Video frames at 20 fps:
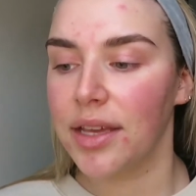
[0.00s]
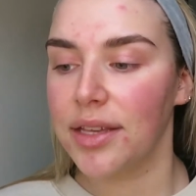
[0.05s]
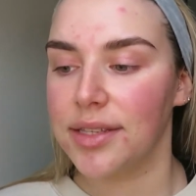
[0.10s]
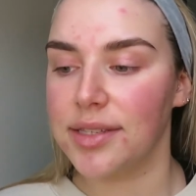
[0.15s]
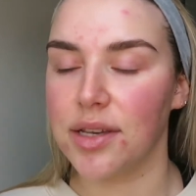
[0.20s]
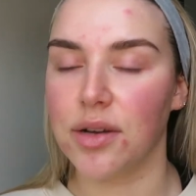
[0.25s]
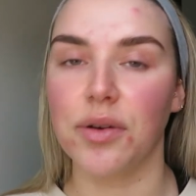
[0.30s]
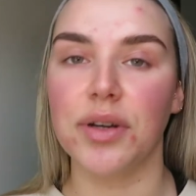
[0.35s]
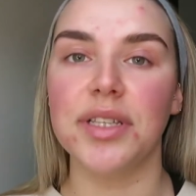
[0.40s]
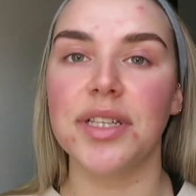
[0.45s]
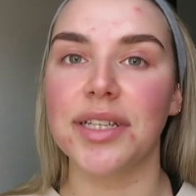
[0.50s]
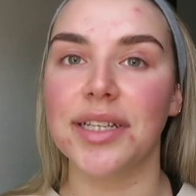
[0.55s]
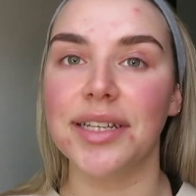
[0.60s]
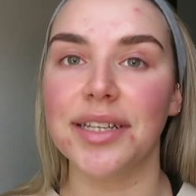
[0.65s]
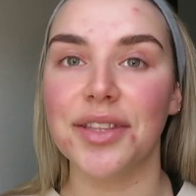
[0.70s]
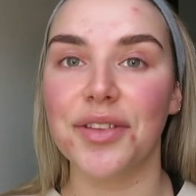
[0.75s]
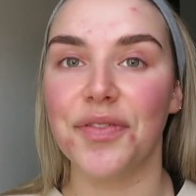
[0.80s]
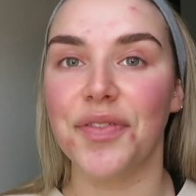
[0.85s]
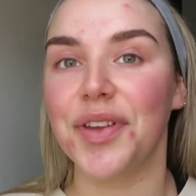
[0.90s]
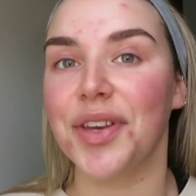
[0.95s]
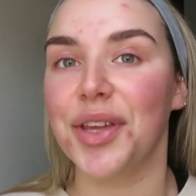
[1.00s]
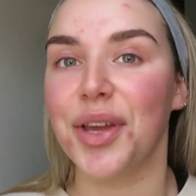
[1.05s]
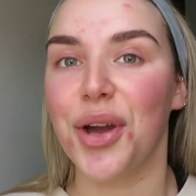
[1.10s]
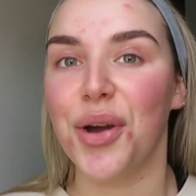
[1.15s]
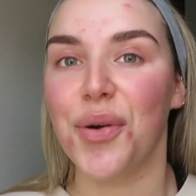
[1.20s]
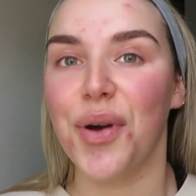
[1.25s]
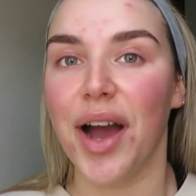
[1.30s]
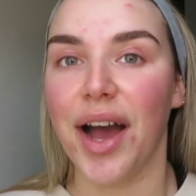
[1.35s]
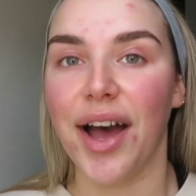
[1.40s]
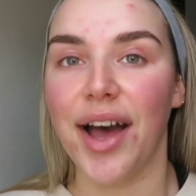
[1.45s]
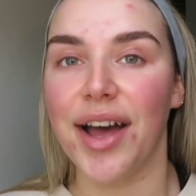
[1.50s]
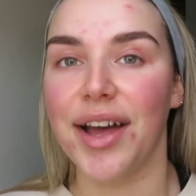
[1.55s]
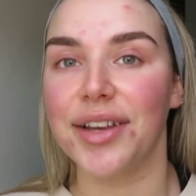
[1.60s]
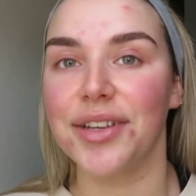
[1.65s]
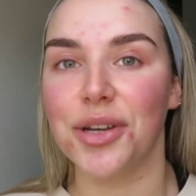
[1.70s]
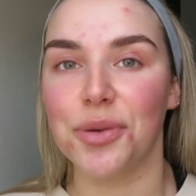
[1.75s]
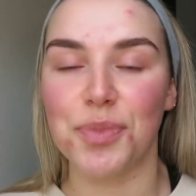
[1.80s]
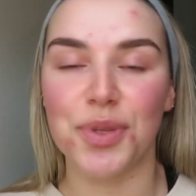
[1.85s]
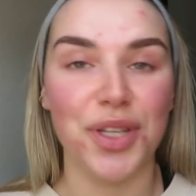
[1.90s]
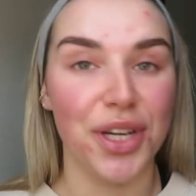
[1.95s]
so I deleted the video
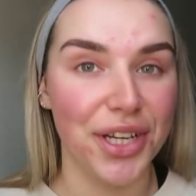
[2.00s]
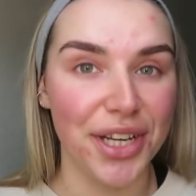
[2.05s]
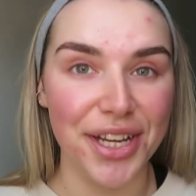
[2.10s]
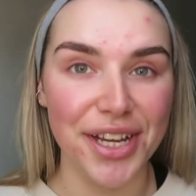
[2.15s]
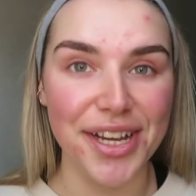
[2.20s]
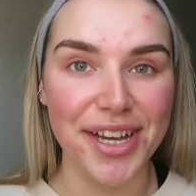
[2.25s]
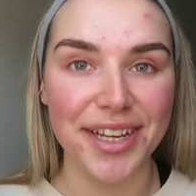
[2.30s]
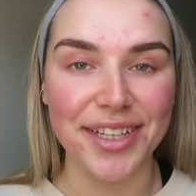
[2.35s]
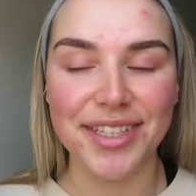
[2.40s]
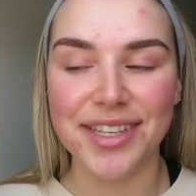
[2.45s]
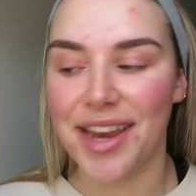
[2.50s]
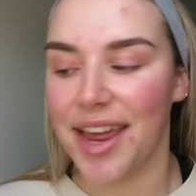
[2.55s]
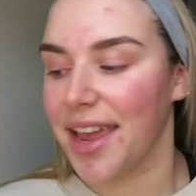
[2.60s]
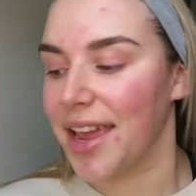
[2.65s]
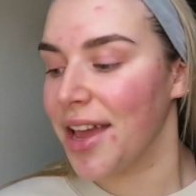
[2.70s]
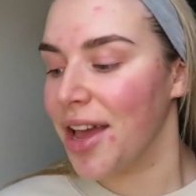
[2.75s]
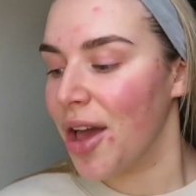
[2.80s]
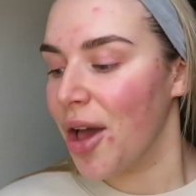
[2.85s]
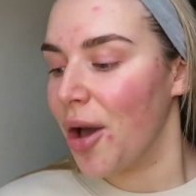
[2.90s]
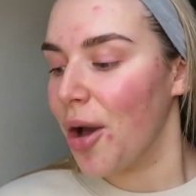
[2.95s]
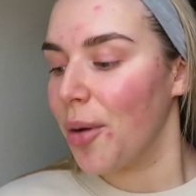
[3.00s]
and I'm starting again today.